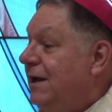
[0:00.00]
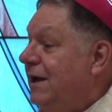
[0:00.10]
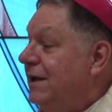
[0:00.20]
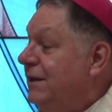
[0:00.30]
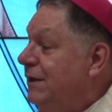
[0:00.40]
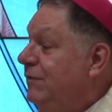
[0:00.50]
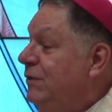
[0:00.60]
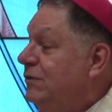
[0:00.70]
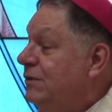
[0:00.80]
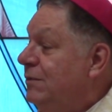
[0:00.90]
I love
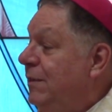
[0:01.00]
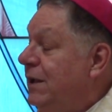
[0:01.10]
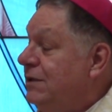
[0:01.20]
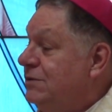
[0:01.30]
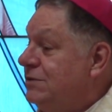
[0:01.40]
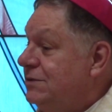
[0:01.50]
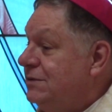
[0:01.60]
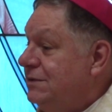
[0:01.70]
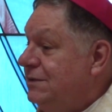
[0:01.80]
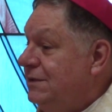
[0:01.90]
you so
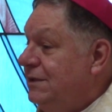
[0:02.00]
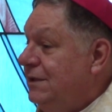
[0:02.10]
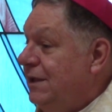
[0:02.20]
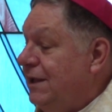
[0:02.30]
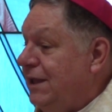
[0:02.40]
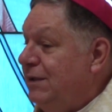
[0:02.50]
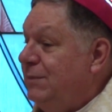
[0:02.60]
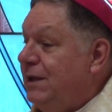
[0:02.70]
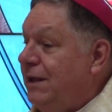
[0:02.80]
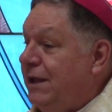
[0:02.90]
much. I
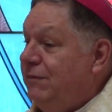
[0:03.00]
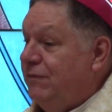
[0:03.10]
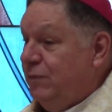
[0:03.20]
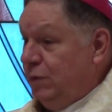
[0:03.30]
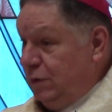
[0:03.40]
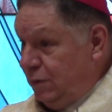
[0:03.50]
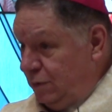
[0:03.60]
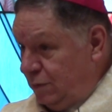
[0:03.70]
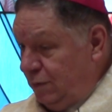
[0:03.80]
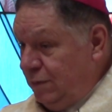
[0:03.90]
gave my life for
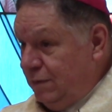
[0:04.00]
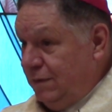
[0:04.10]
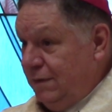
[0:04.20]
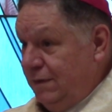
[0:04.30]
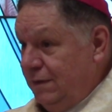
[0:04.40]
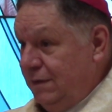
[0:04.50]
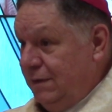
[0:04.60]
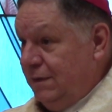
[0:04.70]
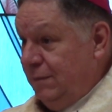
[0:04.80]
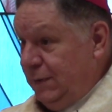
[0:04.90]
you
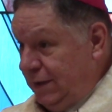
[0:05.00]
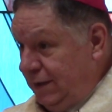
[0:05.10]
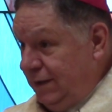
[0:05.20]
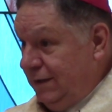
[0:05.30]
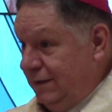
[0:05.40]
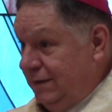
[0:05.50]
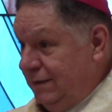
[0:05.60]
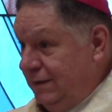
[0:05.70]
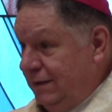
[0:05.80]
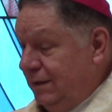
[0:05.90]
me,
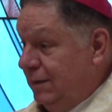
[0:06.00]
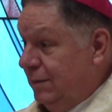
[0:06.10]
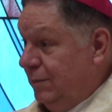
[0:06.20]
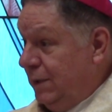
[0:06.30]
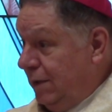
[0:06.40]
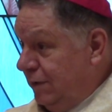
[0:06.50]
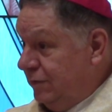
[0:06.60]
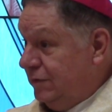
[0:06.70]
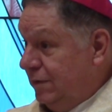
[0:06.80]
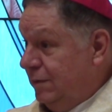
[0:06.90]
but
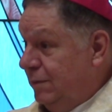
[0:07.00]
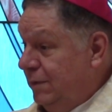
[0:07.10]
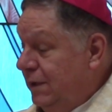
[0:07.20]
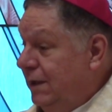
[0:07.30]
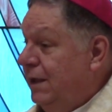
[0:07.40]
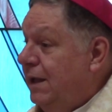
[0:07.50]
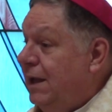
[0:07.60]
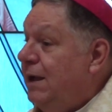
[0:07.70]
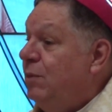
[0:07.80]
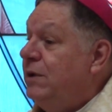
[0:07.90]
also
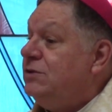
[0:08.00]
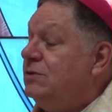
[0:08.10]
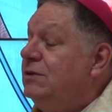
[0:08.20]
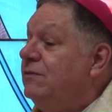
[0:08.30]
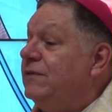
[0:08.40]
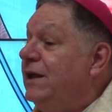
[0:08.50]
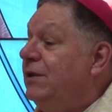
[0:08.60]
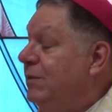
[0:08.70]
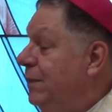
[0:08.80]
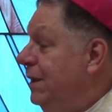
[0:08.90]
I want you to
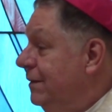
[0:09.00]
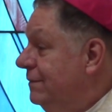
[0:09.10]
follow me